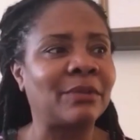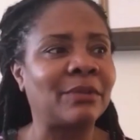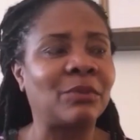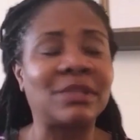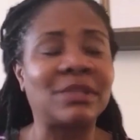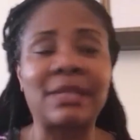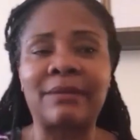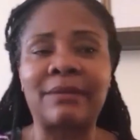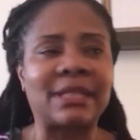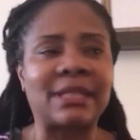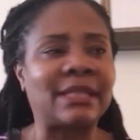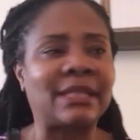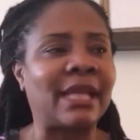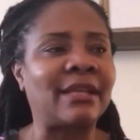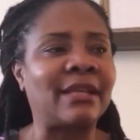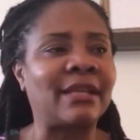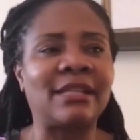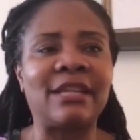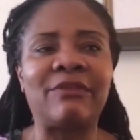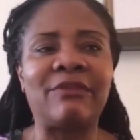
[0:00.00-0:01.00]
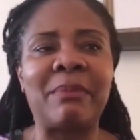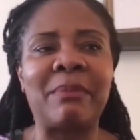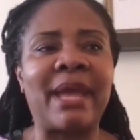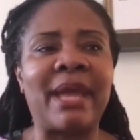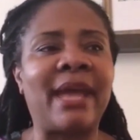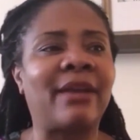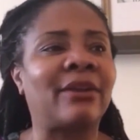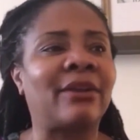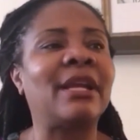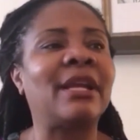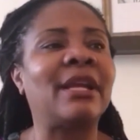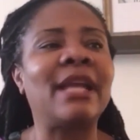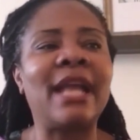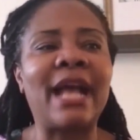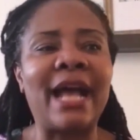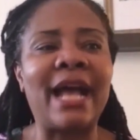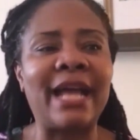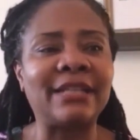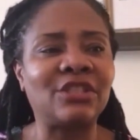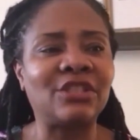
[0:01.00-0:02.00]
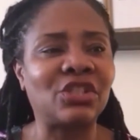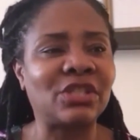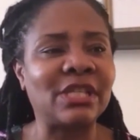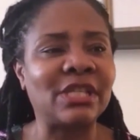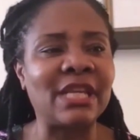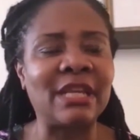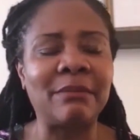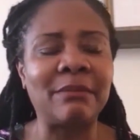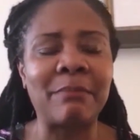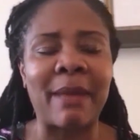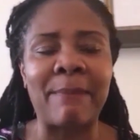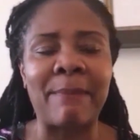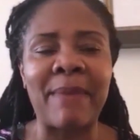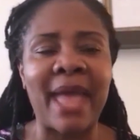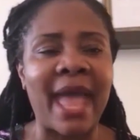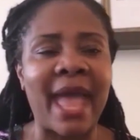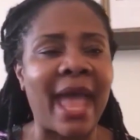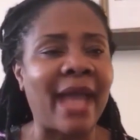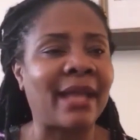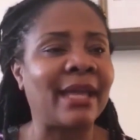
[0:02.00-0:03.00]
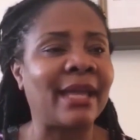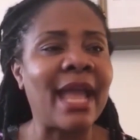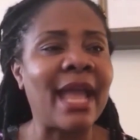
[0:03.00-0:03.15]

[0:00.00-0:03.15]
And I was like, that doesn't even matter. I just need my pack.